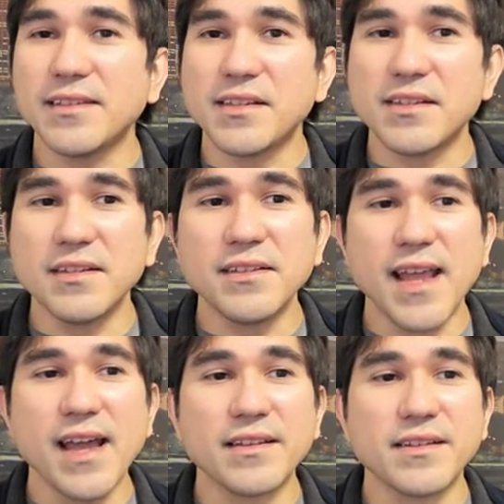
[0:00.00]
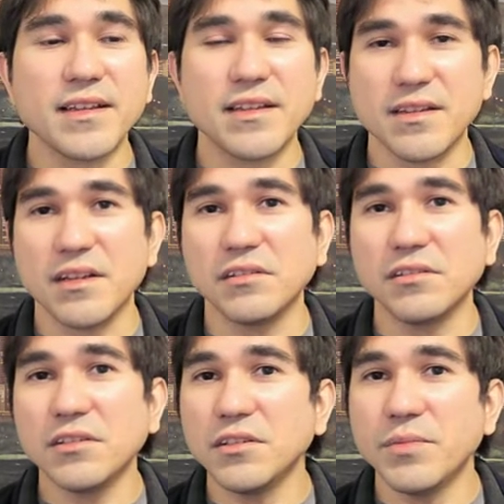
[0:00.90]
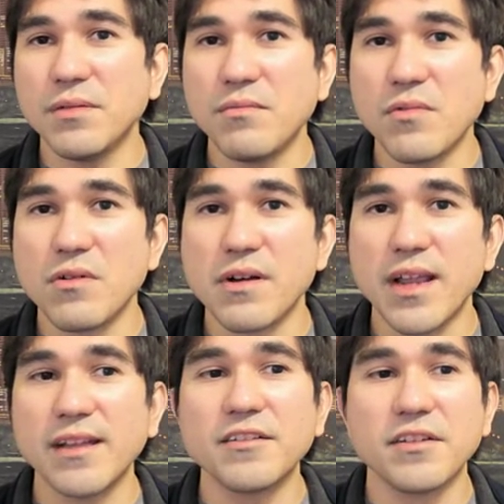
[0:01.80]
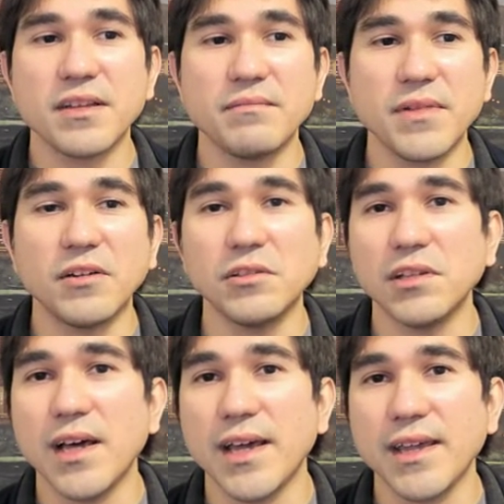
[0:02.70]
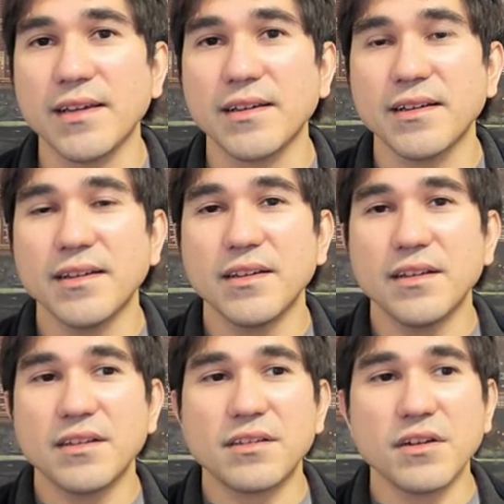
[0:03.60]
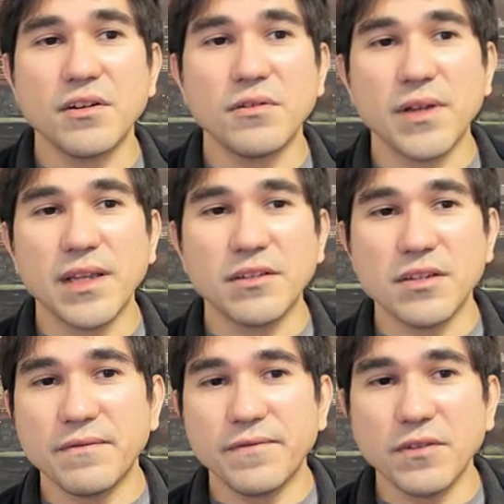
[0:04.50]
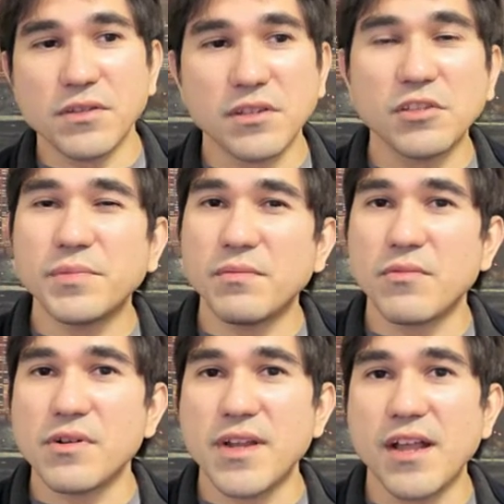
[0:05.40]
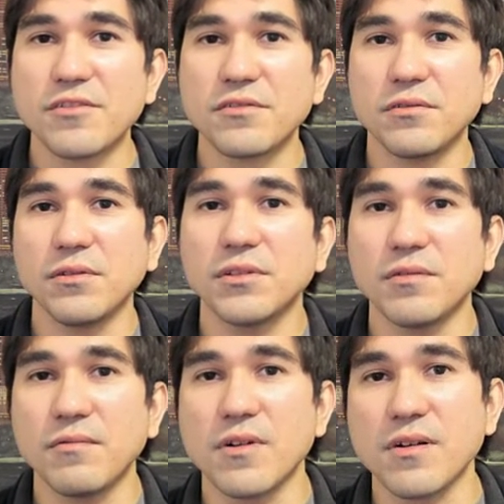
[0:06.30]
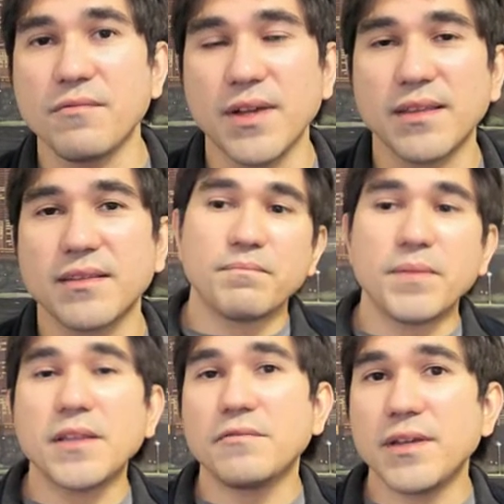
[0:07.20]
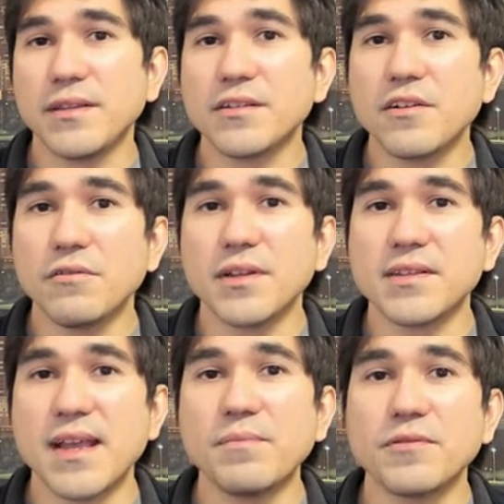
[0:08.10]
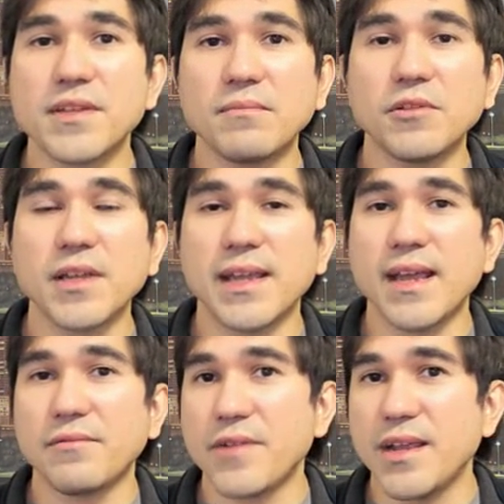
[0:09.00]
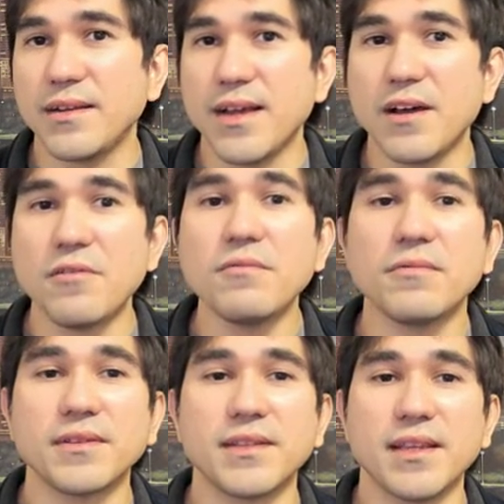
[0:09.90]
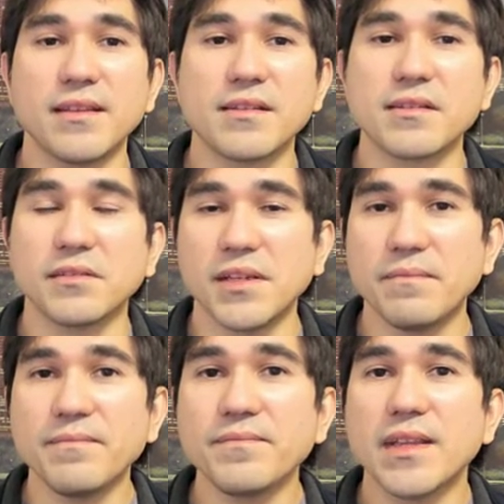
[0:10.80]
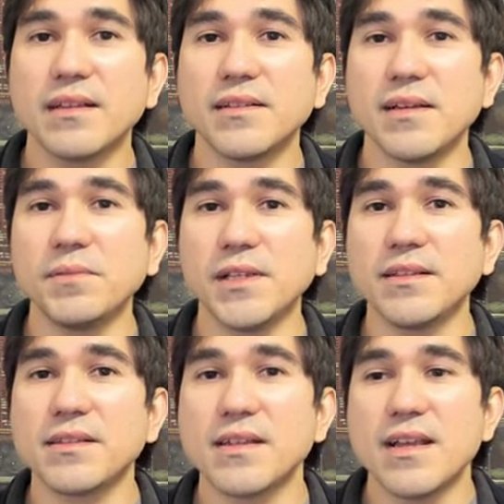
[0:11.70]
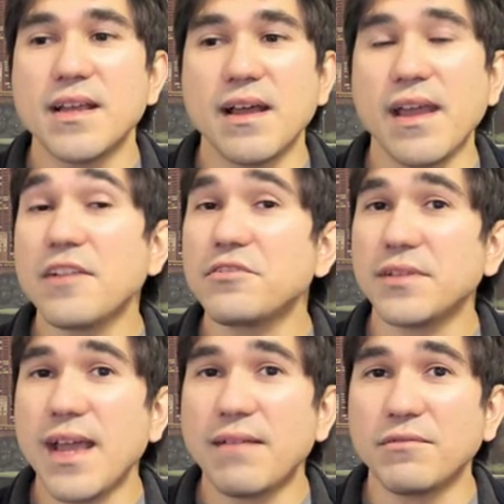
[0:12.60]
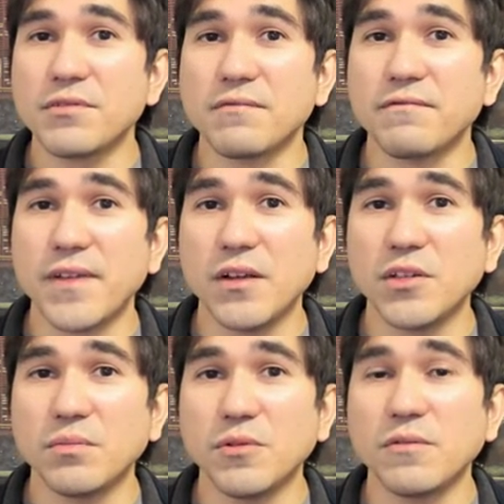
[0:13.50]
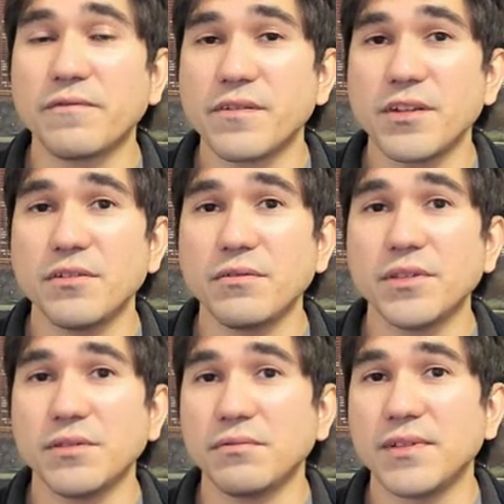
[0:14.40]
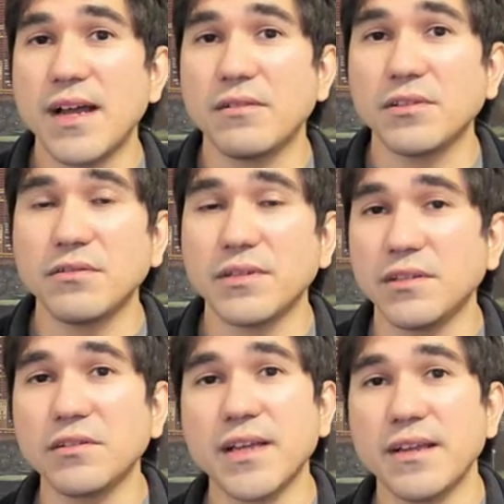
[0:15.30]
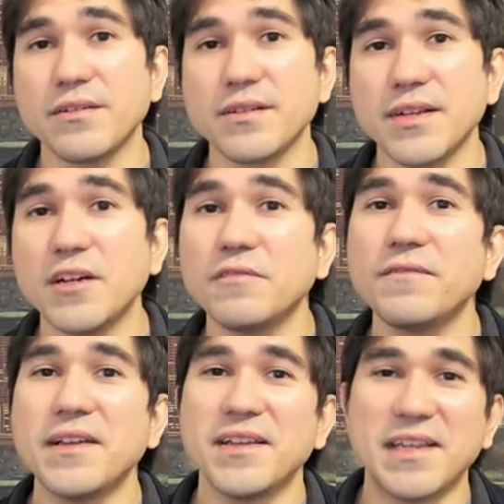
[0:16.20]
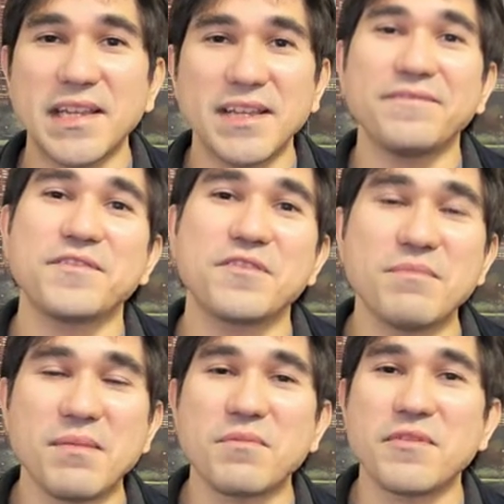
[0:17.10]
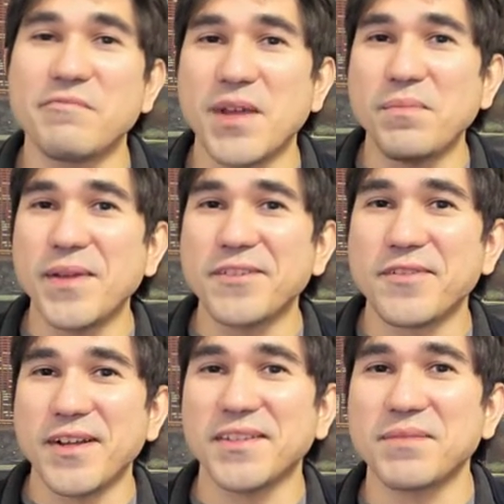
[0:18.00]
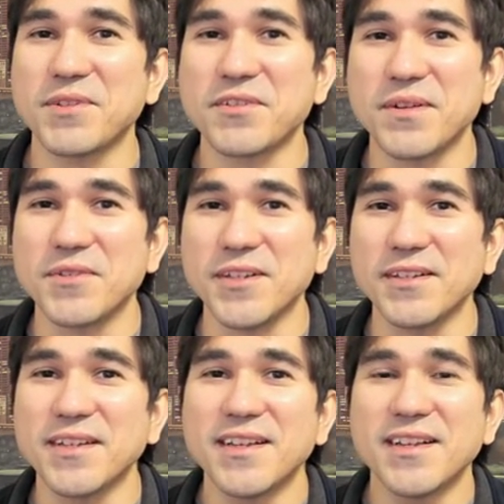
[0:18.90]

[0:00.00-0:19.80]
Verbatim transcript: the syntax is a little bit more HTML like, so it just feels a little bit more natural to work with. By the way, these code examples I'm looking at right now with the Slim templates I actually have those available for you to download and look at yourself if you're a member of my Patreon subscription.